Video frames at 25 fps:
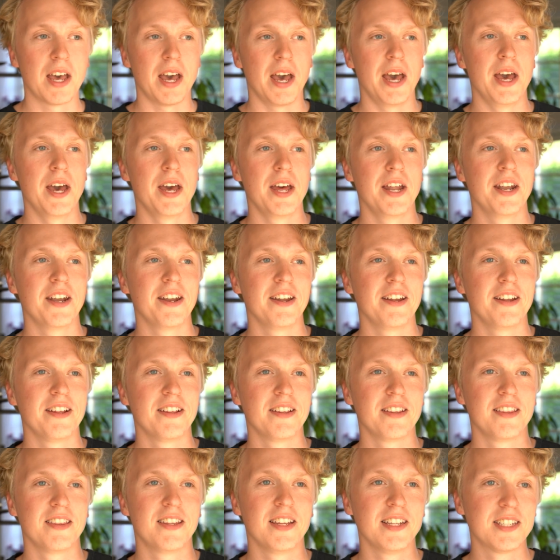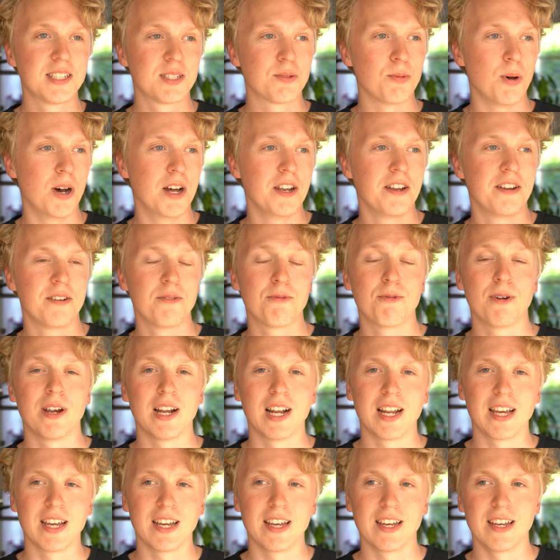And this one
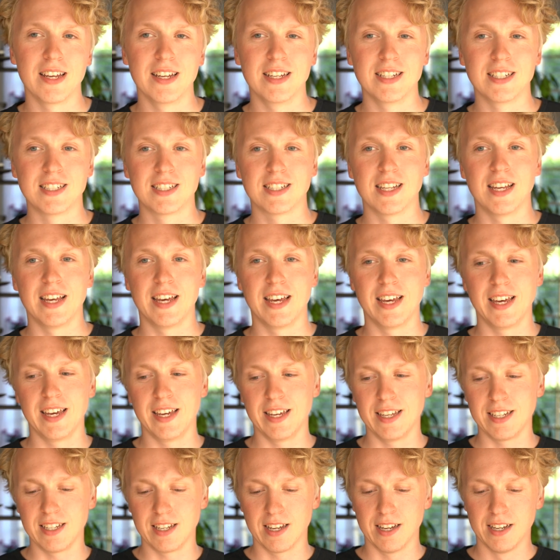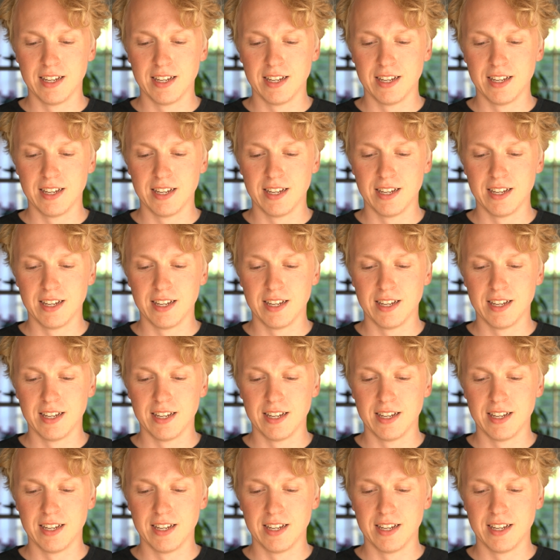really is a